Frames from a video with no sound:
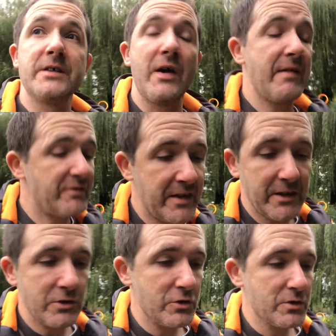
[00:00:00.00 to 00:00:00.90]
so everything
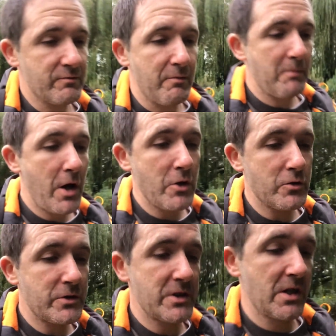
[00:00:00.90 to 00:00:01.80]
you do is
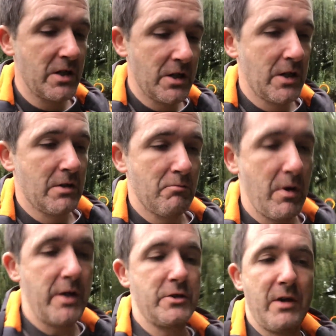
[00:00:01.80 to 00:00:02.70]
remote,
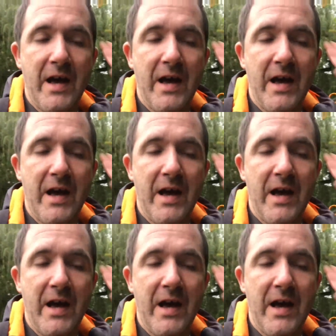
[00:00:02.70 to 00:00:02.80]
and you